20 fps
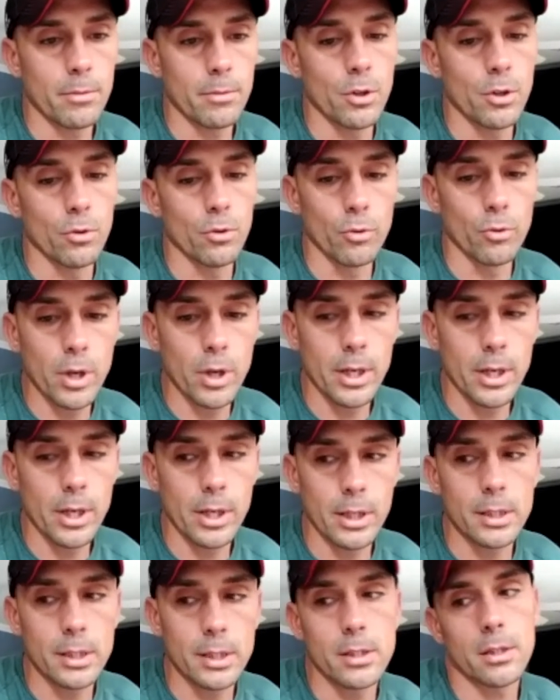your
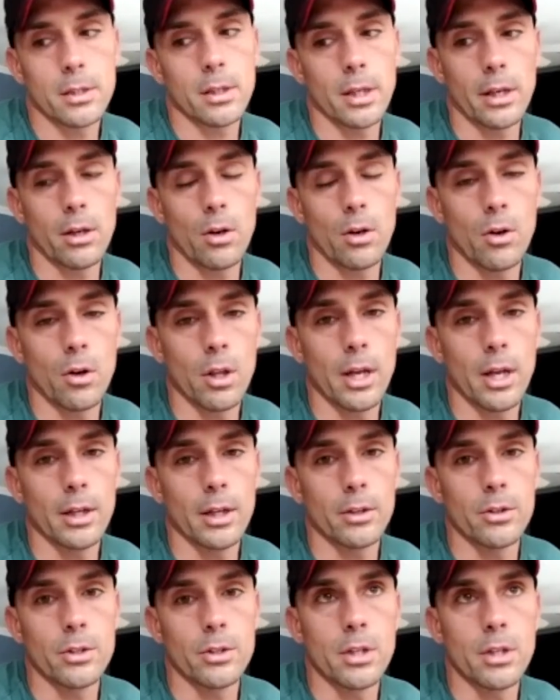rigs, like all that
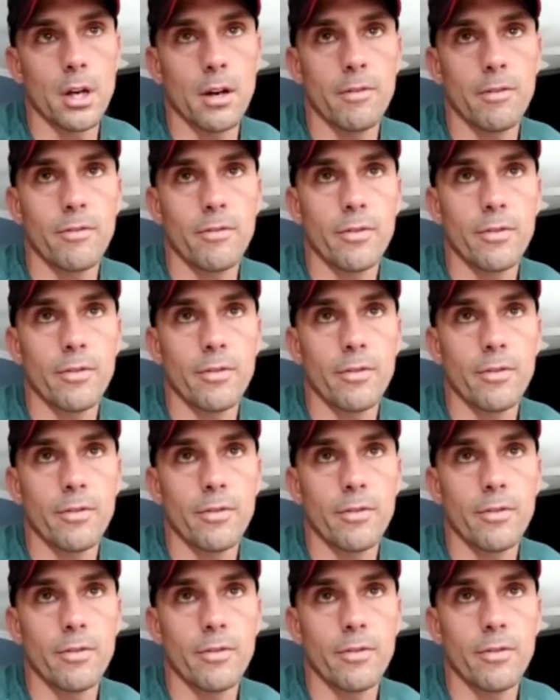good stuff.